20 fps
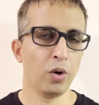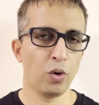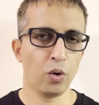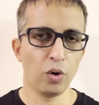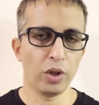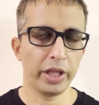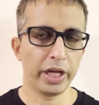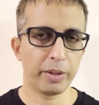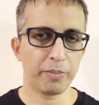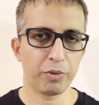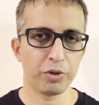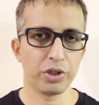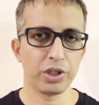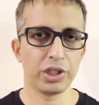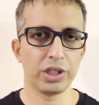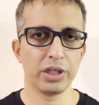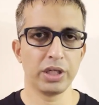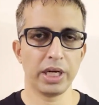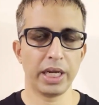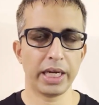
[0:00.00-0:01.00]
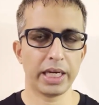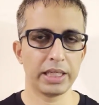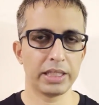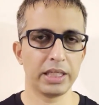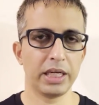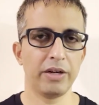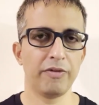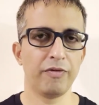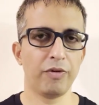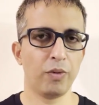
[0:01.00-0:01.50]
Hold that position, like I
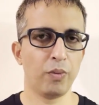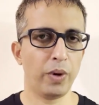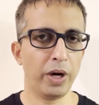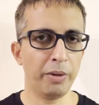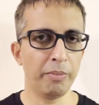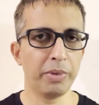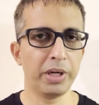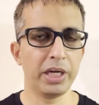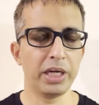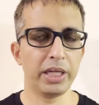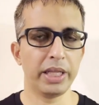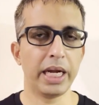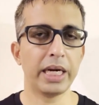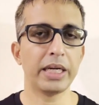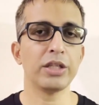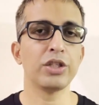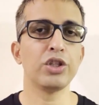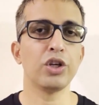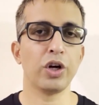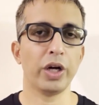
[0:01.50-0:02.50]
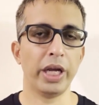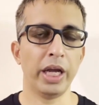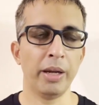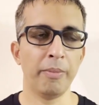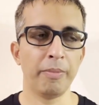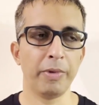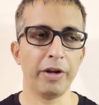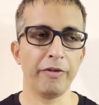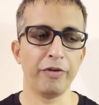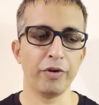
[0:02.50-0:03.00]
said, for 1 minute. That is your
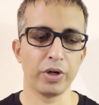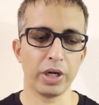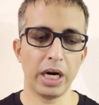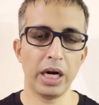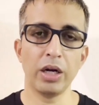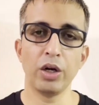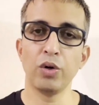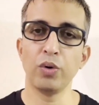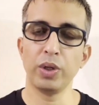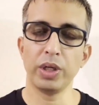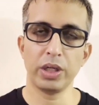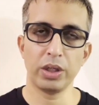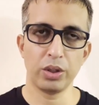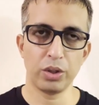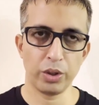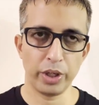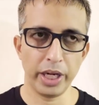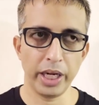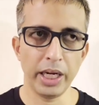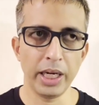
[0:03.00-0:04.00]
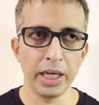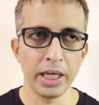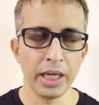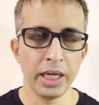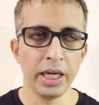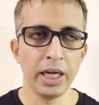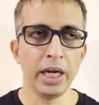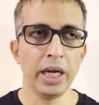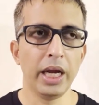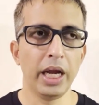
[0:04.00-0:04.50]
aim. If you can't do it today,
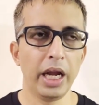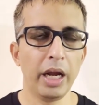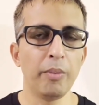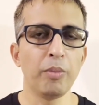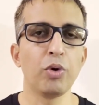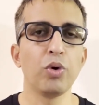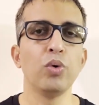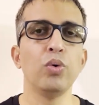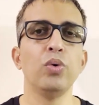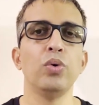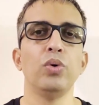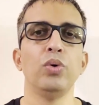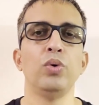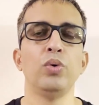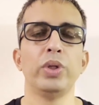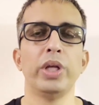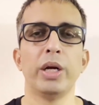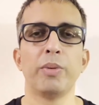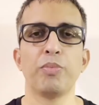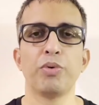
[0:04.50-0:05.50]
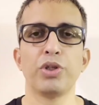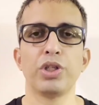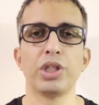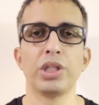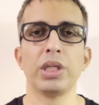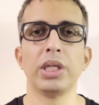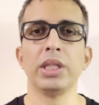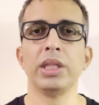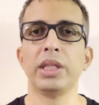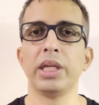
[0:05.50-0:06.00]
aim to do that
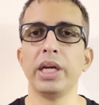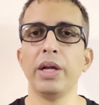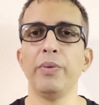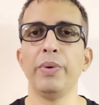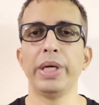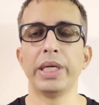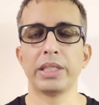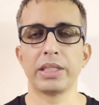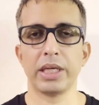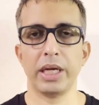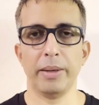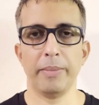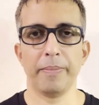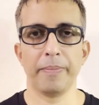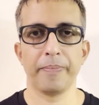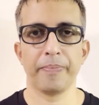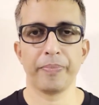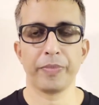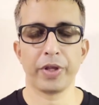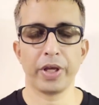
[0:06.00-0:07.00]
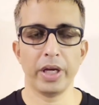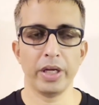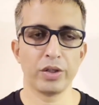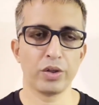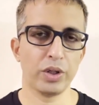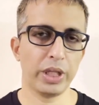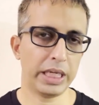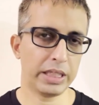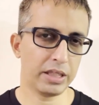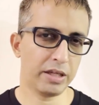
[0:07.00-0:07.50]
position in 3 weeks time. Okay,
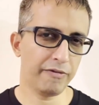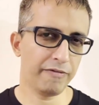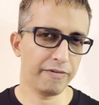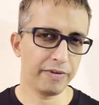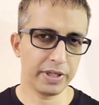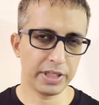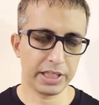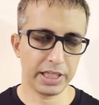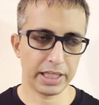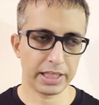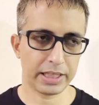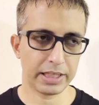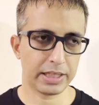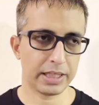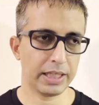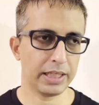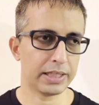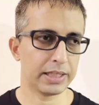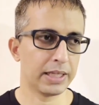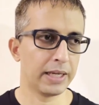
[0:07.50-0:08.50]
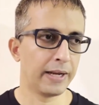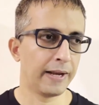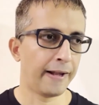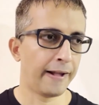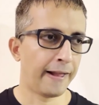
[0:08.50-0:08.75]
so that's the first exercise.